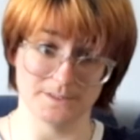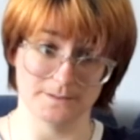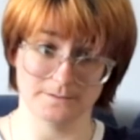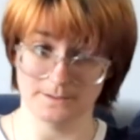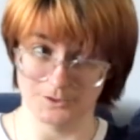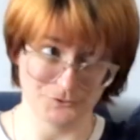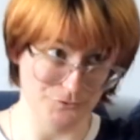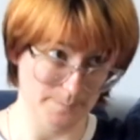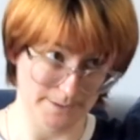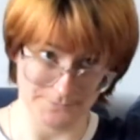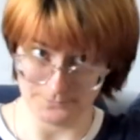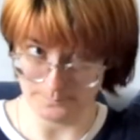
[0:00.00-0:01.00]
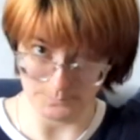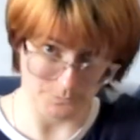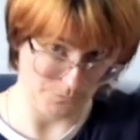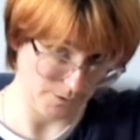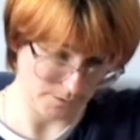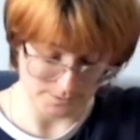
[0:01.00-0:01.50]
in. Instrumental
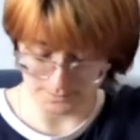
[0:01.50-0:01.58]
music. I